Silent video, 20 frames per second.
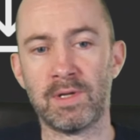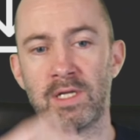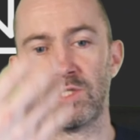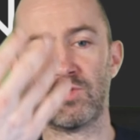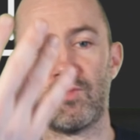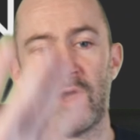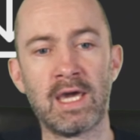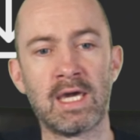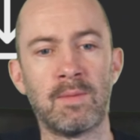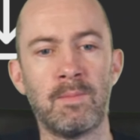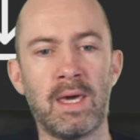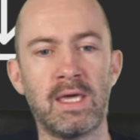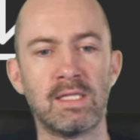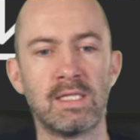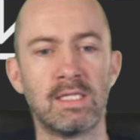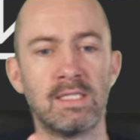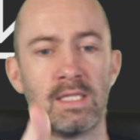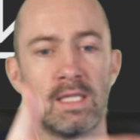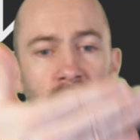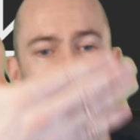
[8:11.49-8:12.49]
but it's
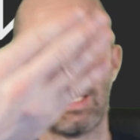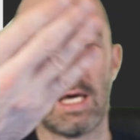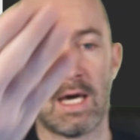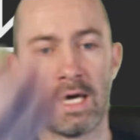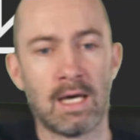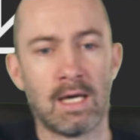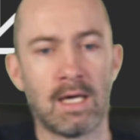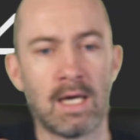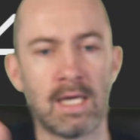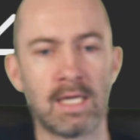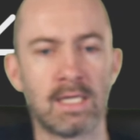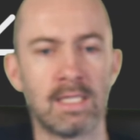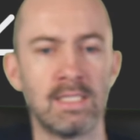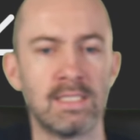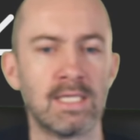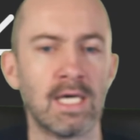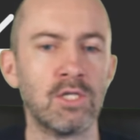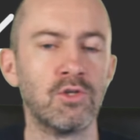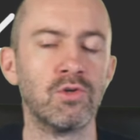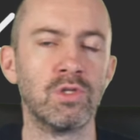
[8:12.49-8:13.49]
recommending that I
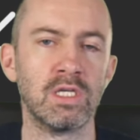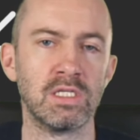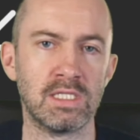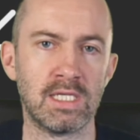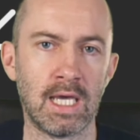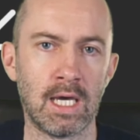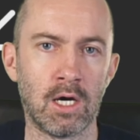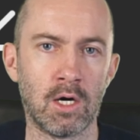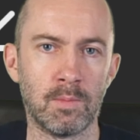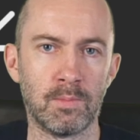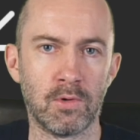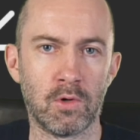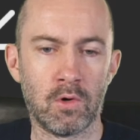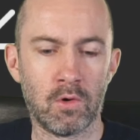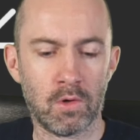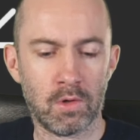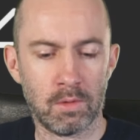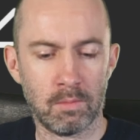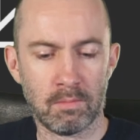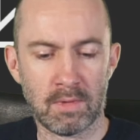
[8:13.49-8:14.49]
continue the setup
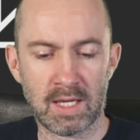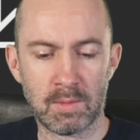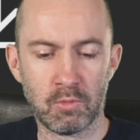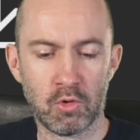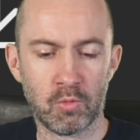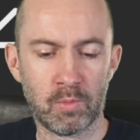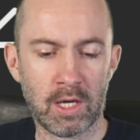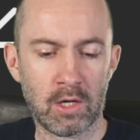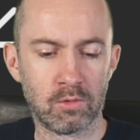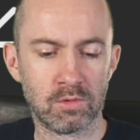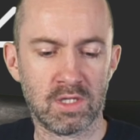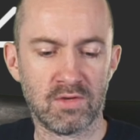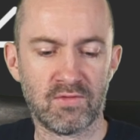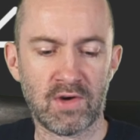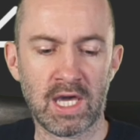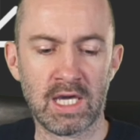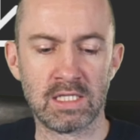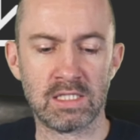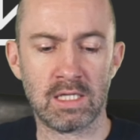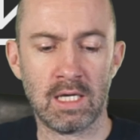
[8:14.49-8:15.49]
on my mobile
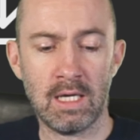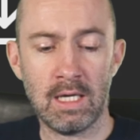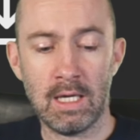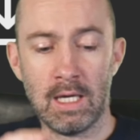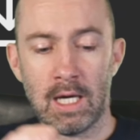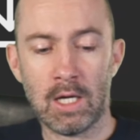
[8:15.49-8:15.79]
device.